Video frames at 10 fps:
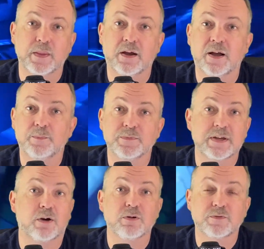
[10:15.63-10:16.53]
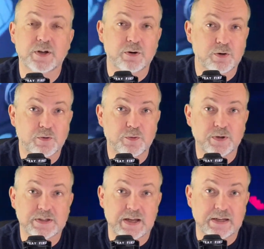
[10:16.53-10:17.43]
Tower of Terror over
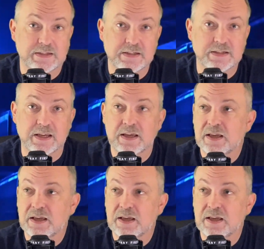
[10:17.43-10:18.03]
at Disney.